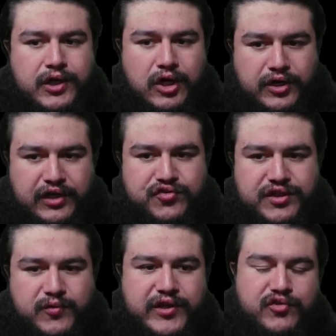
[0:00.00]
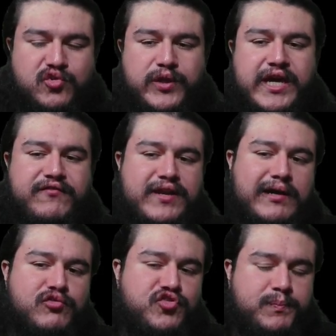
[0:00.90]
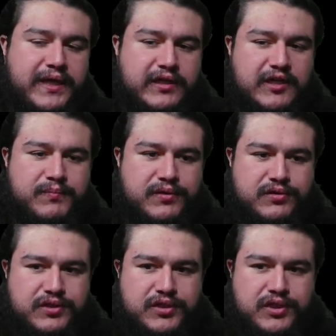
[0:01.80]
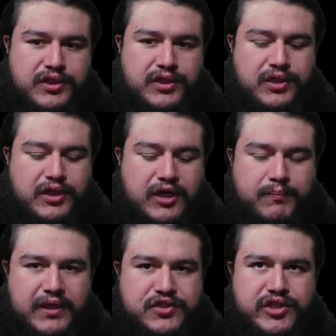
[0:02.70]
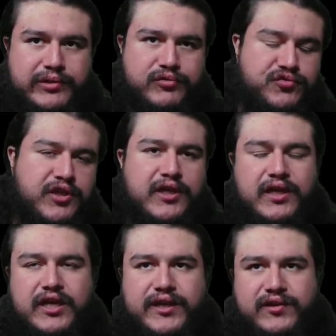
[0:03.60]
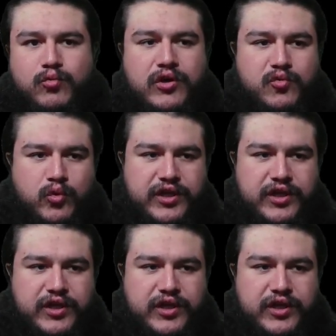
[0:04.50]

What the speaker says: Okay, so there we go. So we have now sped up the arpeggios in what we